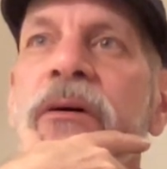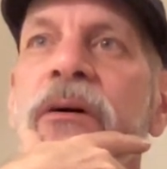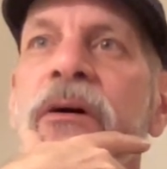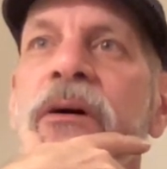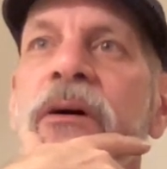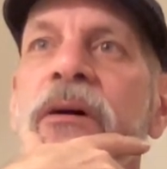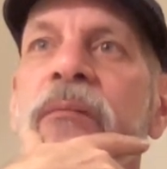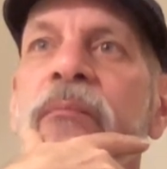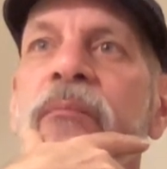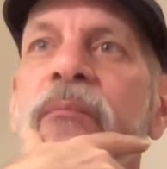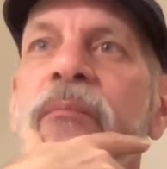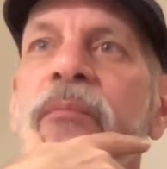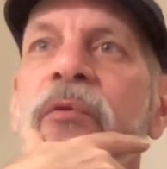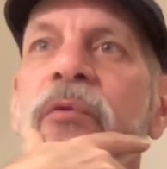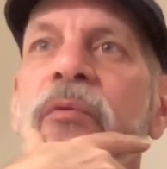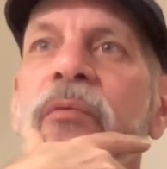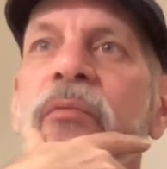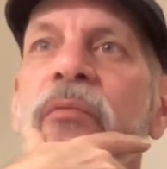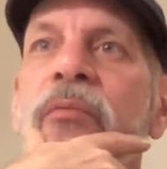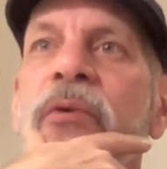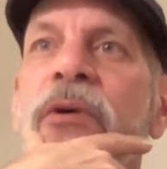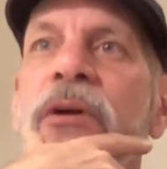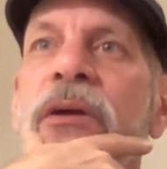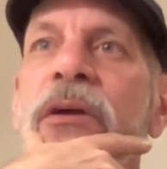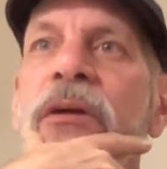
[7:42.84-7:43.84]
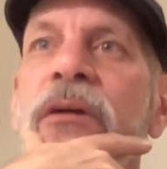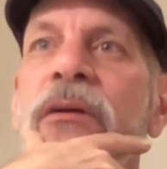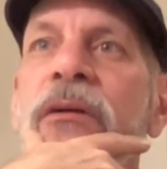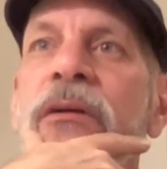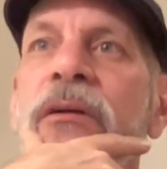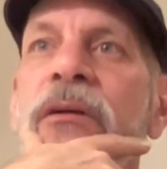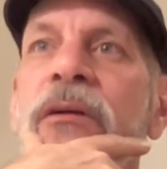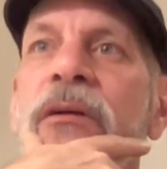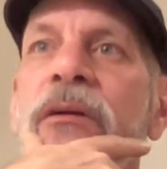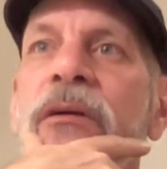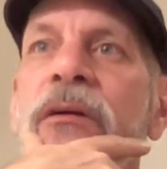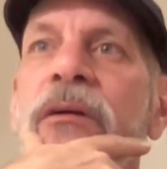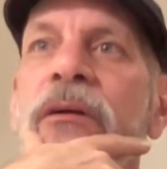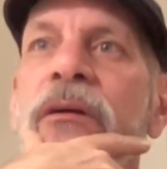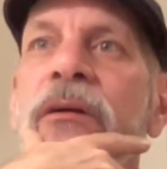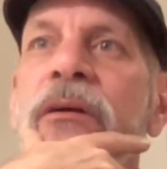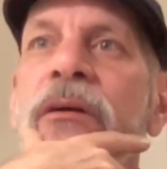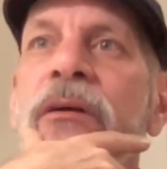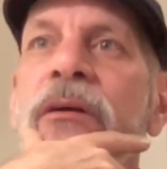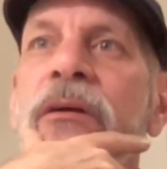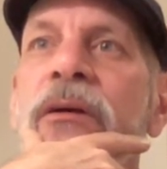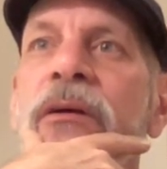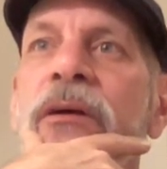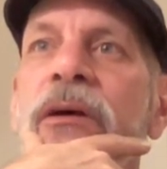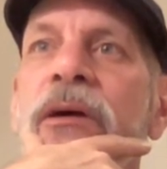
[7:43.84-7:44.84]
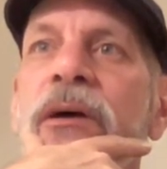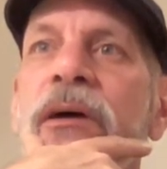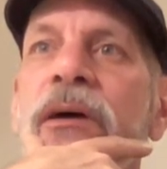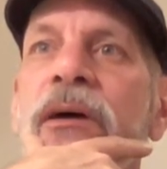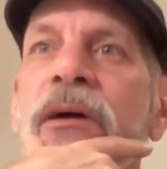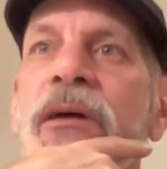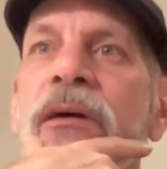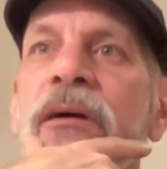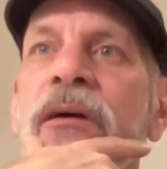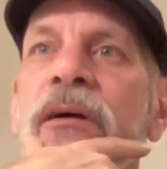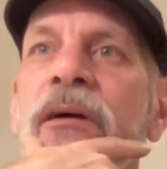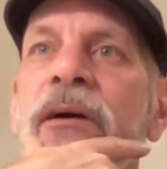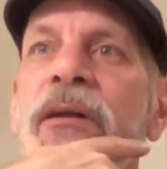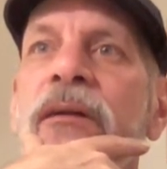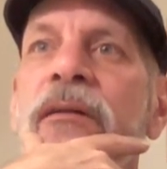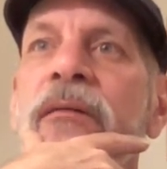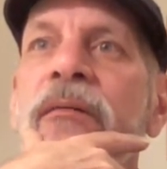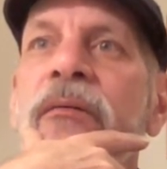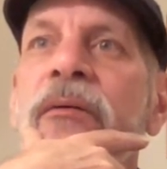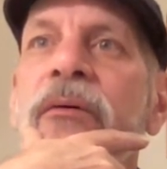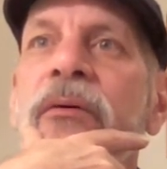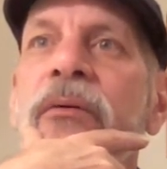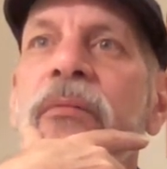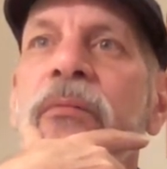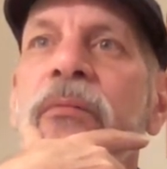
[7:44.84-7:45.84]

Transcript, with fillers: um we it, it